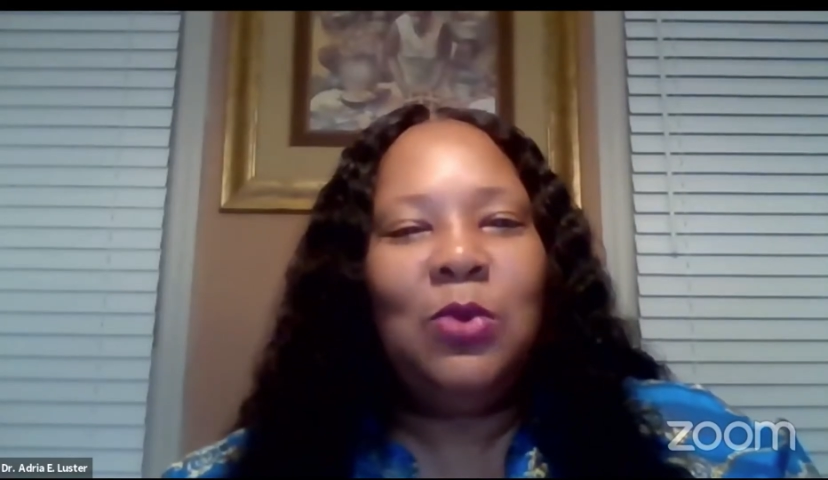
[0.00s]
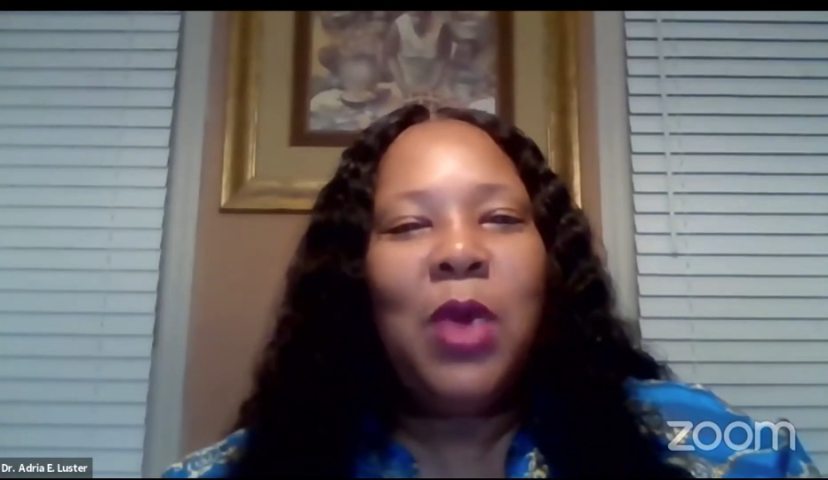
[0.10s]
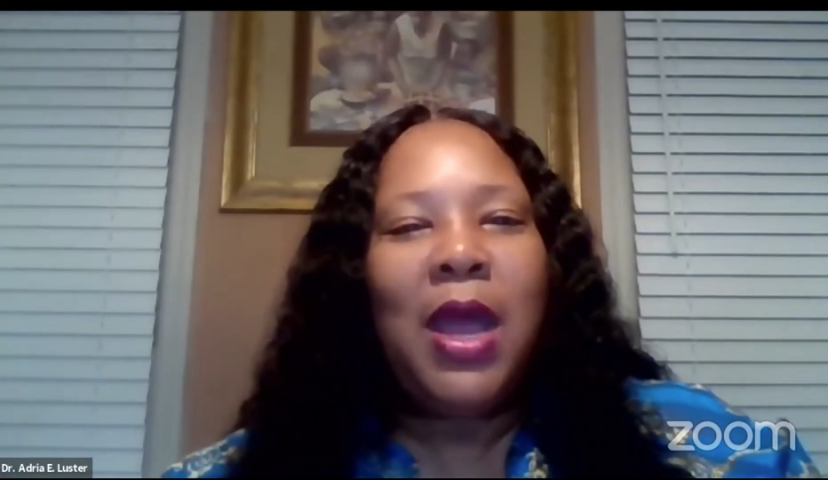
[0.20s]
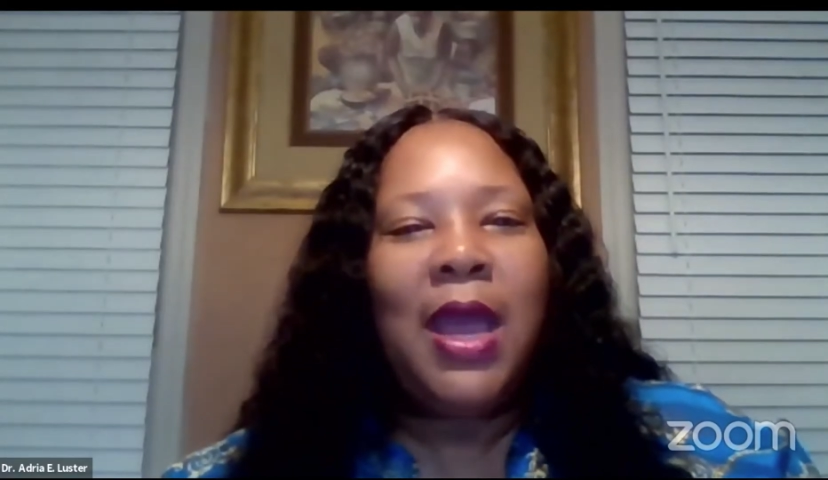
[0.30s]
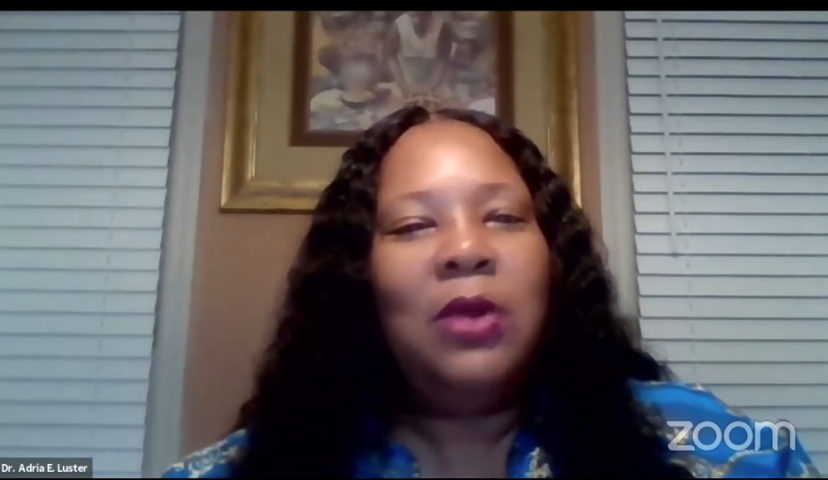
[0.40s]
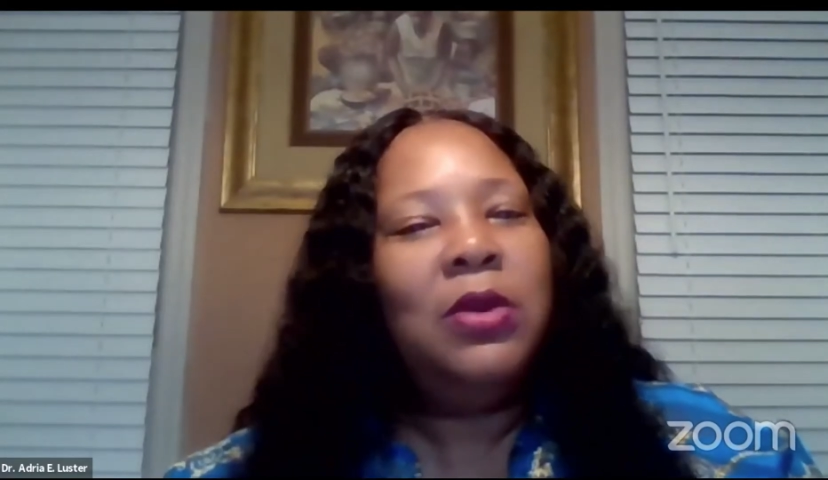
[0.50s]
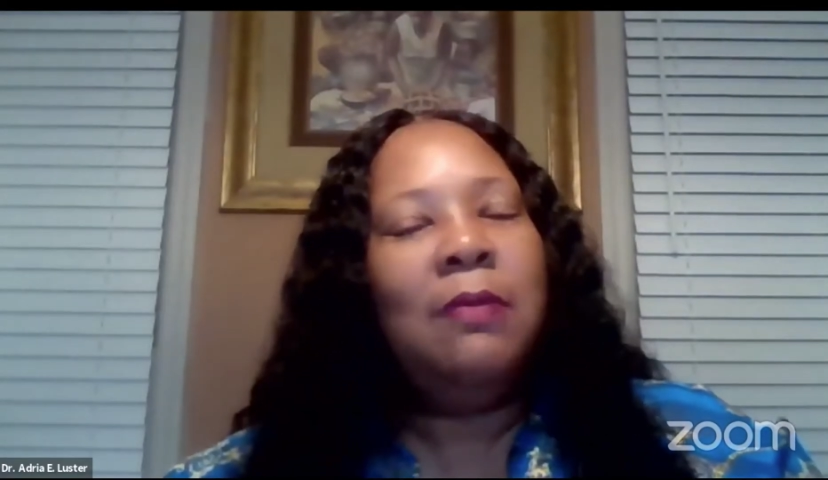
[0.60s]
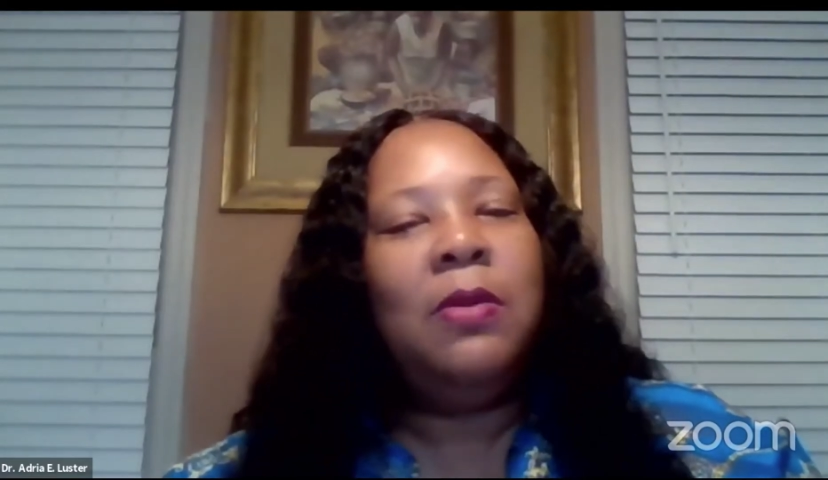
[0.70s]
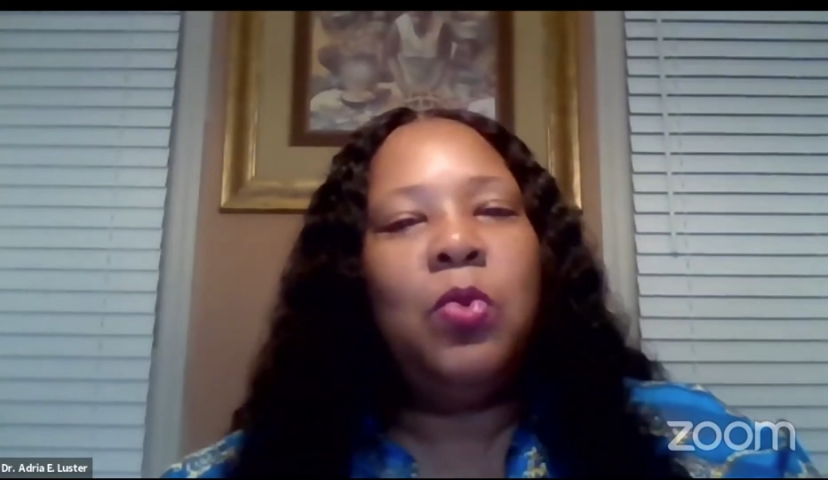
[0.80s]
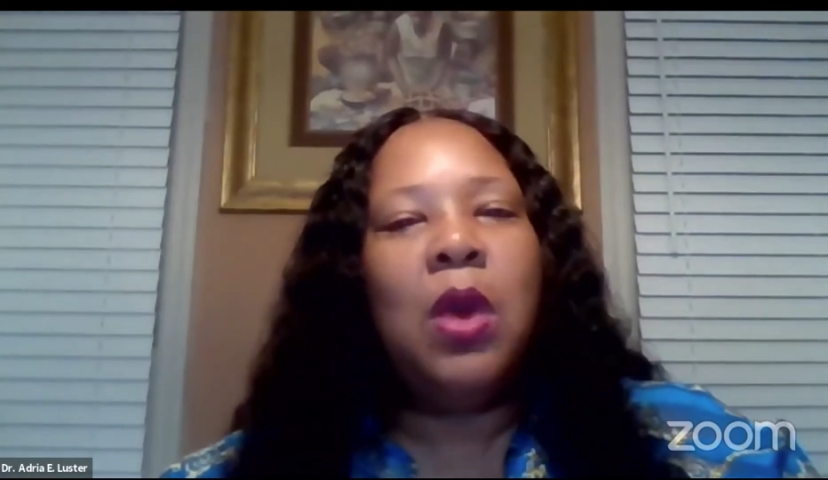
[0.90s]
way, don't get me
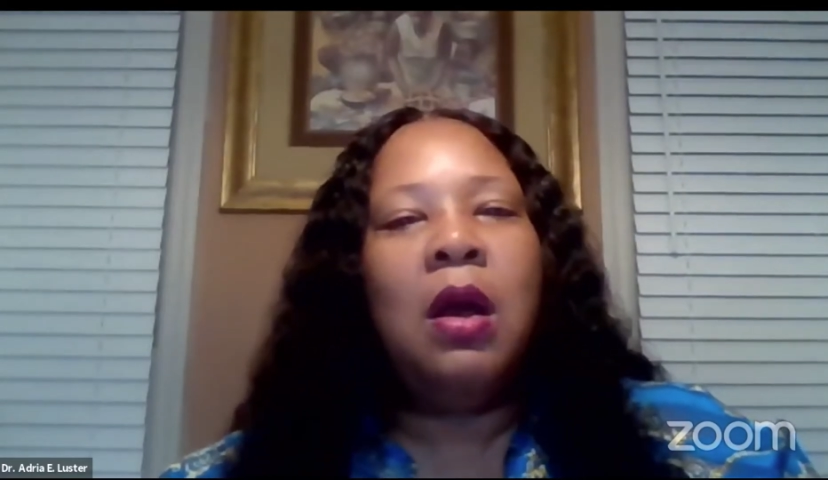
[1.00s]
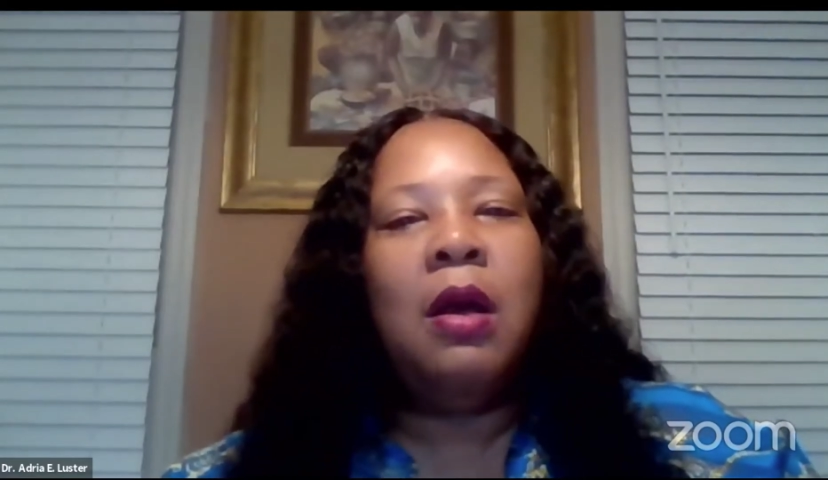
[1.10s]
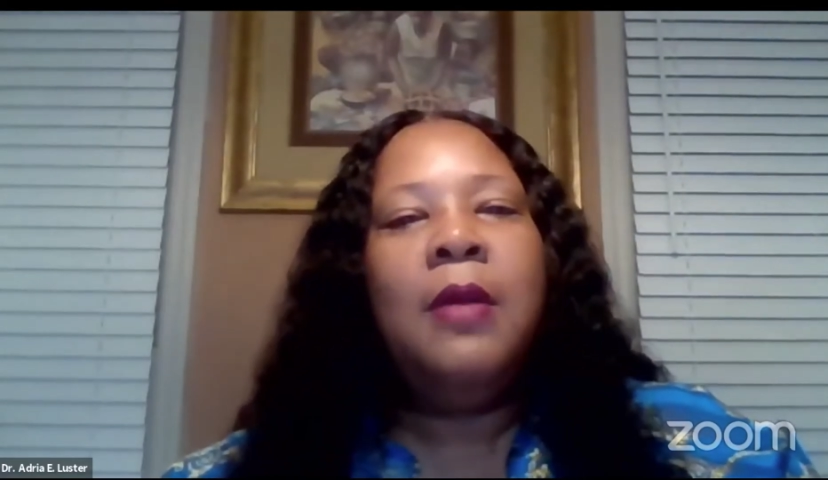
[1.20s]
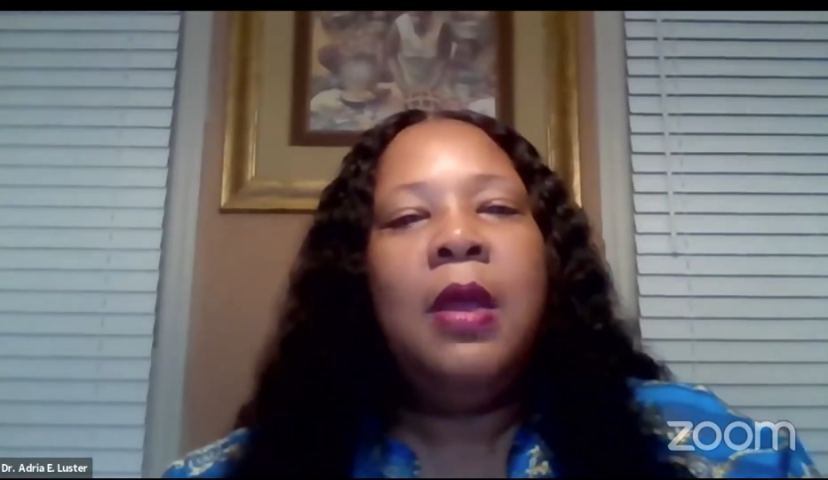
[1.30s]
wrong,